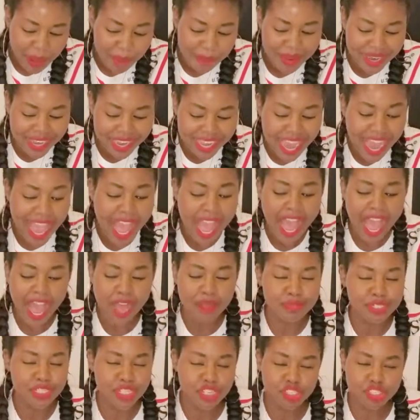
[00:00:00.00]
But
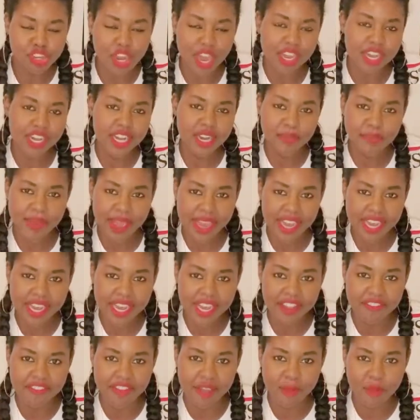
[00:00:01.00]
I'm still trying to
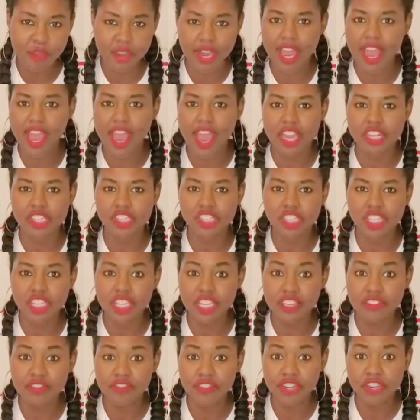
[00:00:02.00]
debate if I'm going to
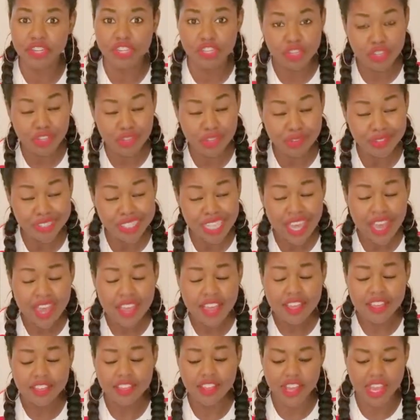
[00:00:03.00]
actually even use
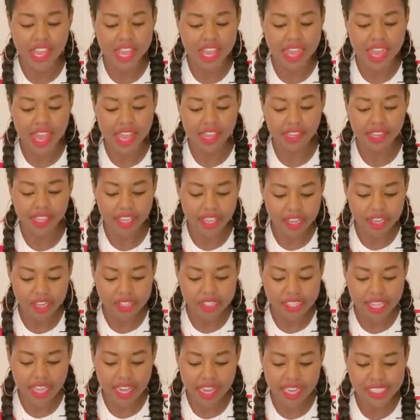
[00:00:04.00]
the cutout
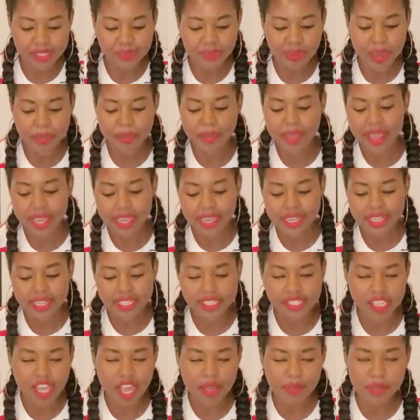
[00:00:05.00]
letters that I spray
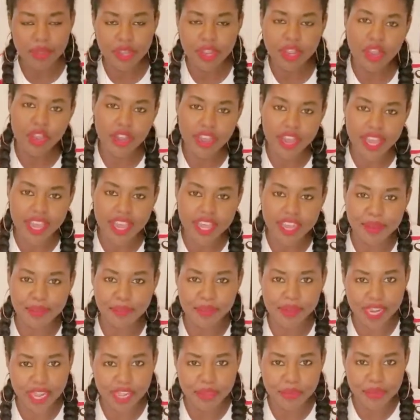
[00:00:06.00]
painted. So I'm going to go ahead
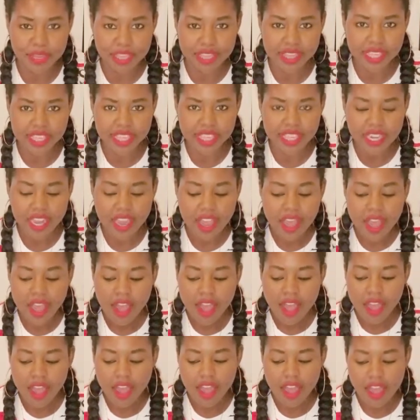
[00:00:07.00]
and play with it
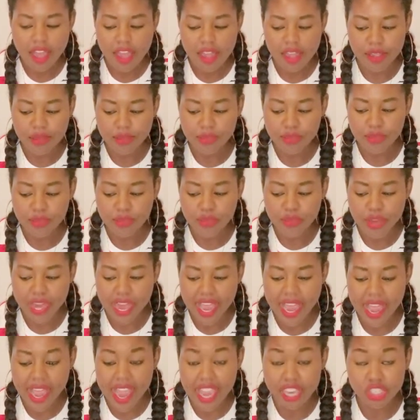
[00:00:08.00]
um, when
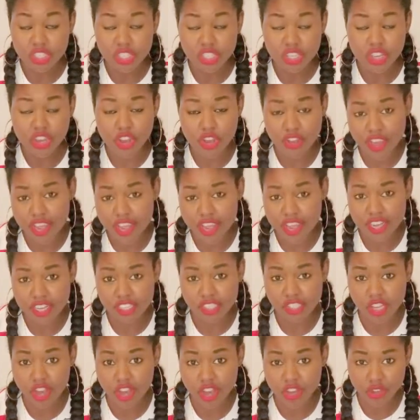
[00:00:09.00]
I actually go ahead
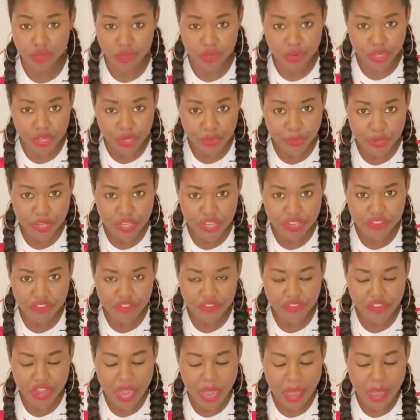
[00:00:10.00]
and start doing the reef.